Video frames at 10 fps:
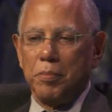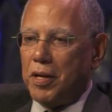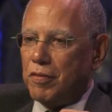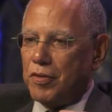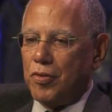
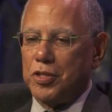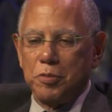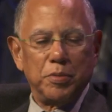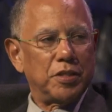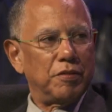about a very
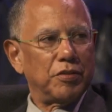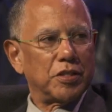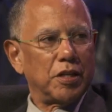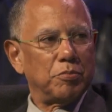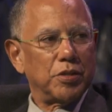specific
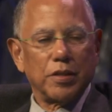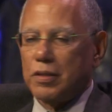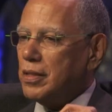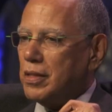subject,